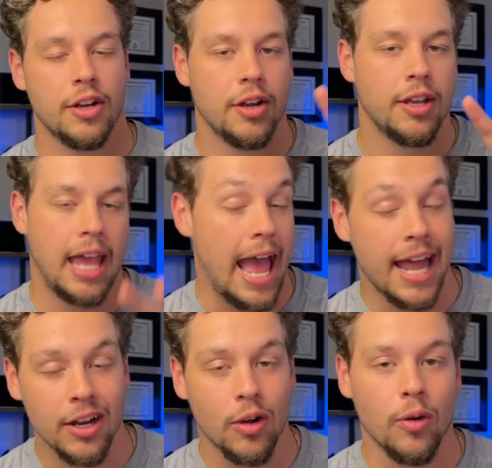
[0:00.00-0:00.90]

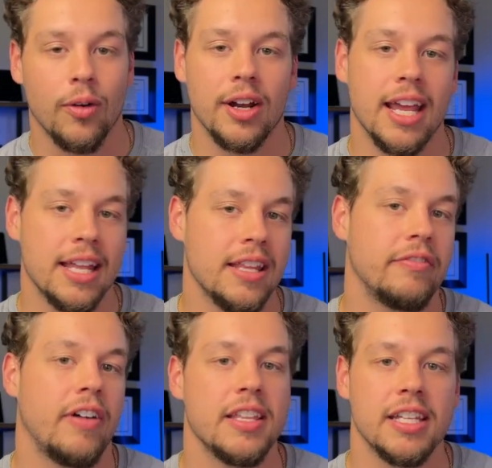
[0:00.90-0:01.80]
category and then
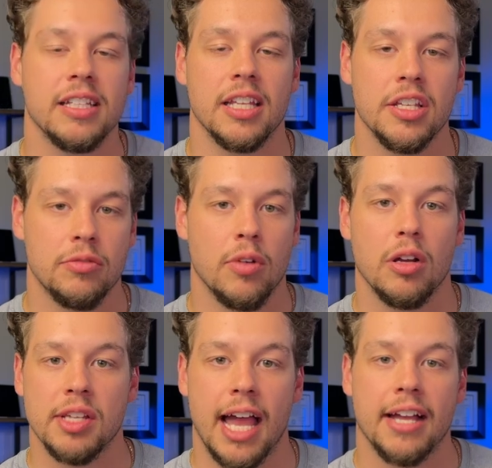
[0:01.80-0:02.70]
finally list
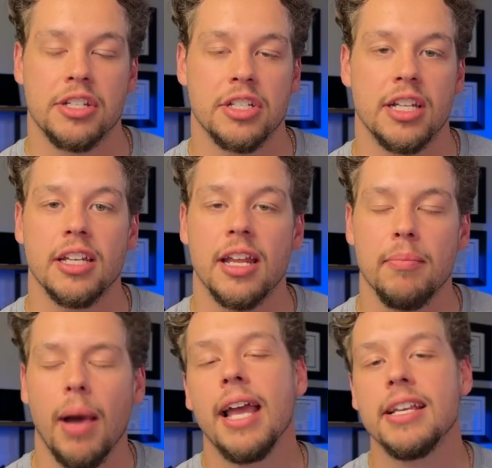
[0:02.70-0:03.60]
rows action. And in
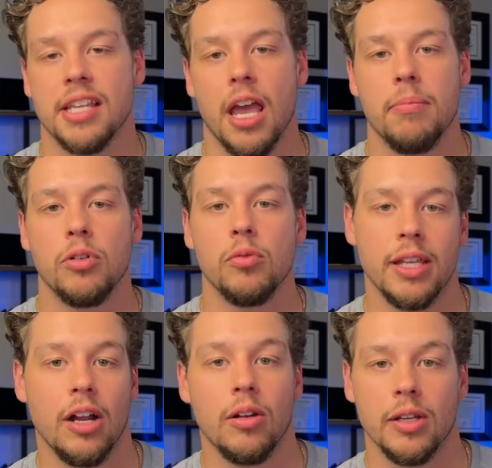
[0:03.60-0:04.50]
my example,
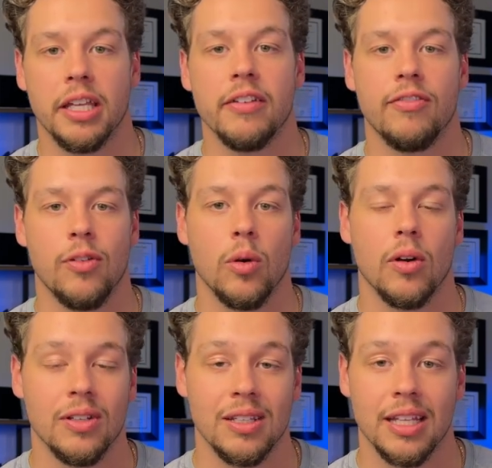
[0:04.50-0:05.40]
we are looking for
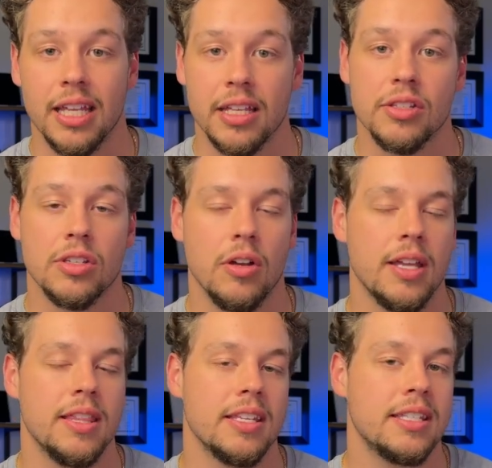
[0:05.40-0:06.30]
leads. So
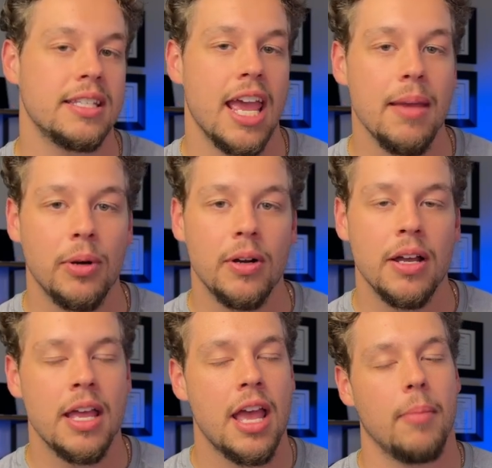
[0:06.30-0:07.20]
in this table,
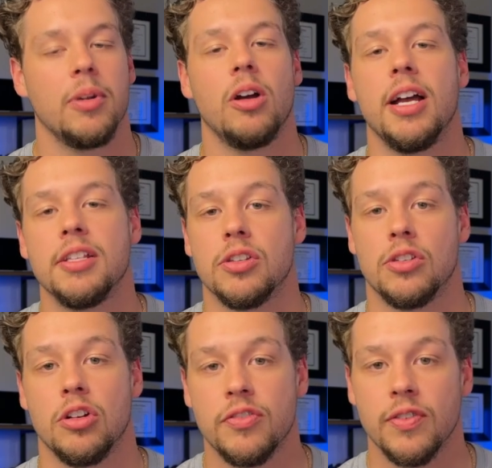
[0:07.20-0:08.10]
I'm gonna go ahead and
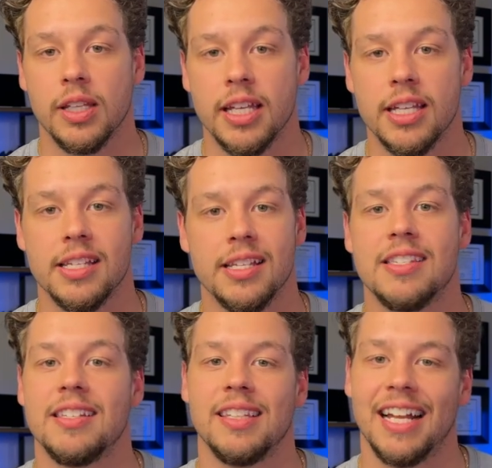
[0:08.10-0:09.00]
search for leads and
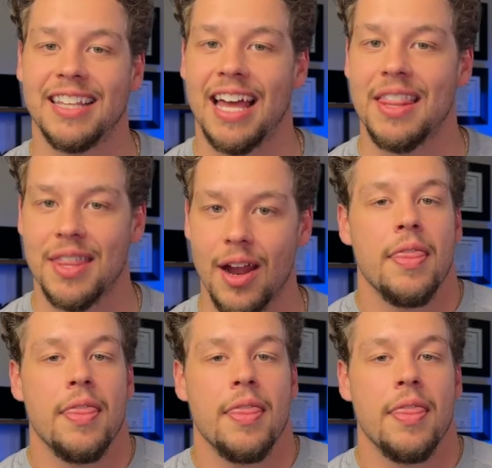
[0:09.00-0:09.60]
select that there.